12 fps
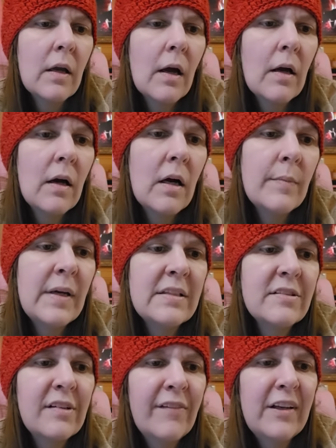Um,
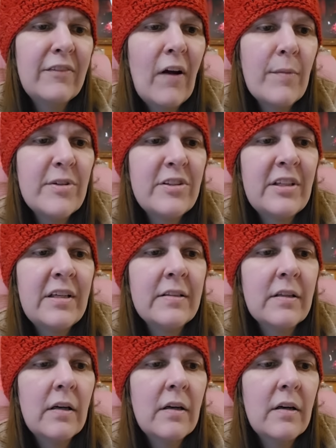it's 75%
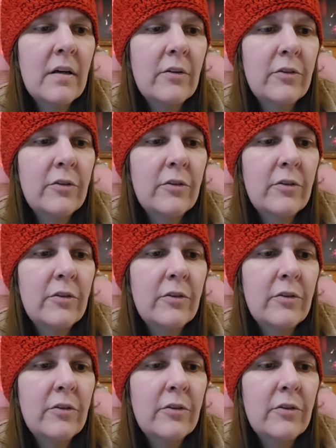uh,